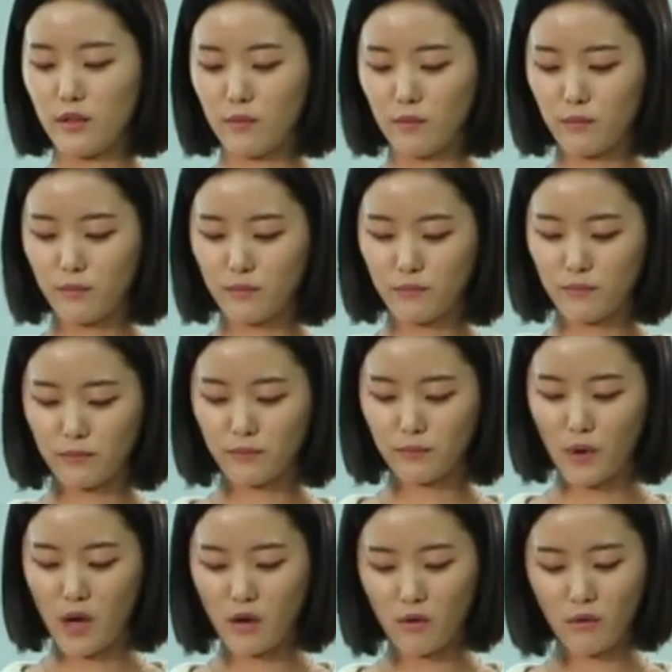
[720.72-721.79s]
the
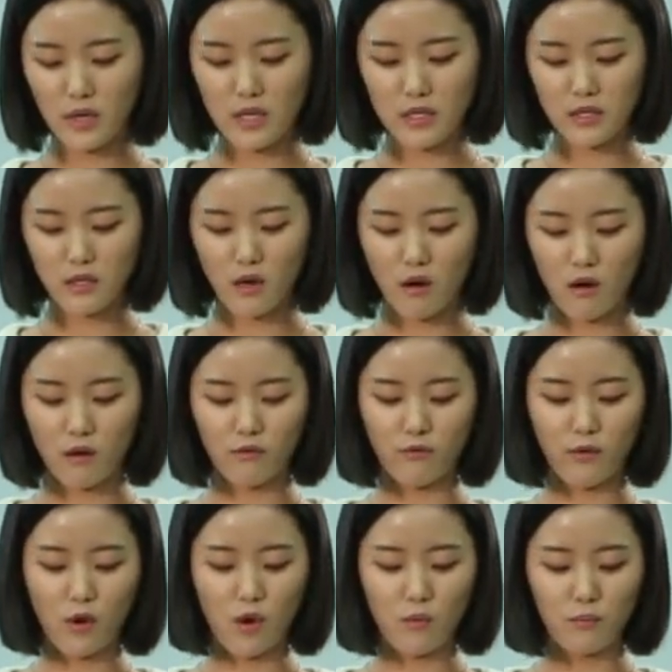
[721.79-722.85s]
potteries are
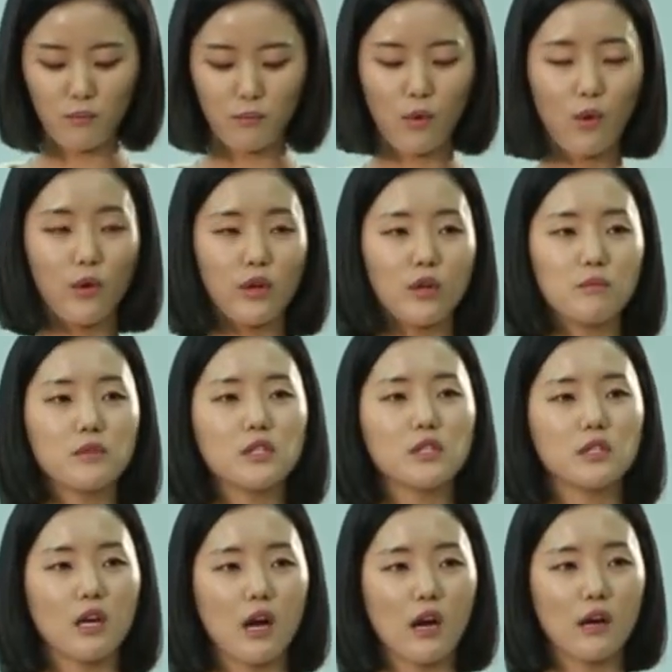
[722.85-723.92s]
from
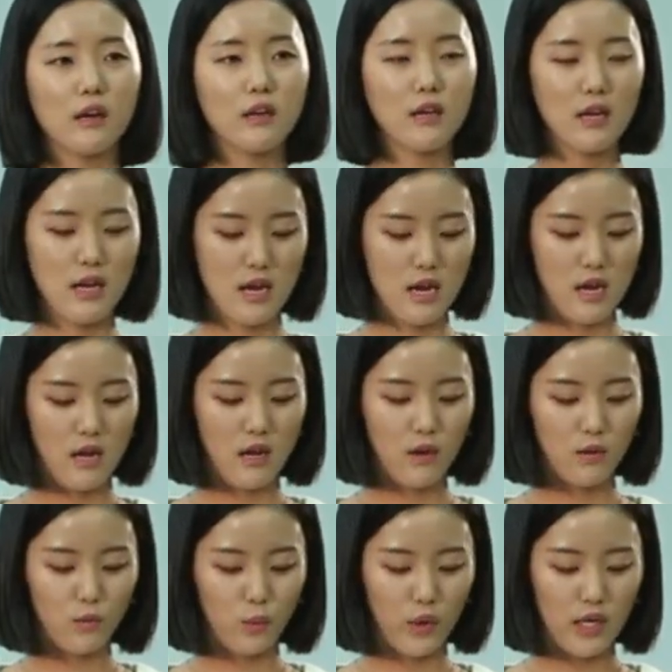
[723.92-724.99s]
poems Sky,
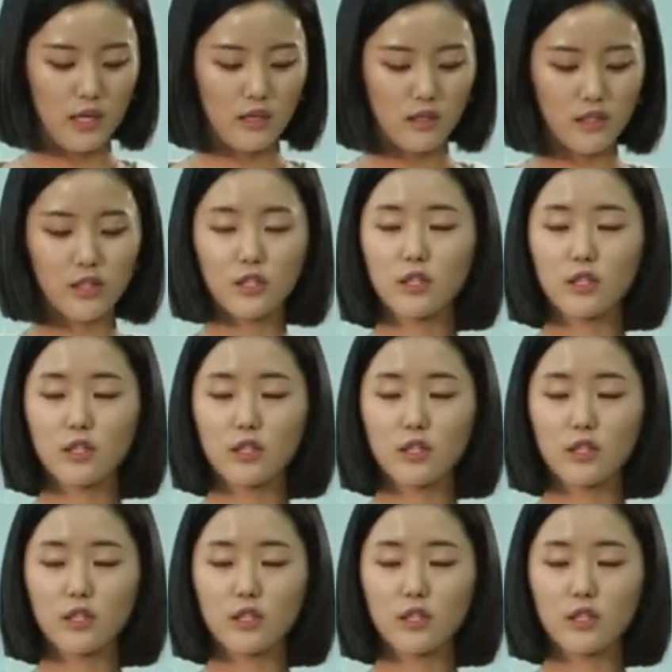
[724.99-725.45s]
Wind,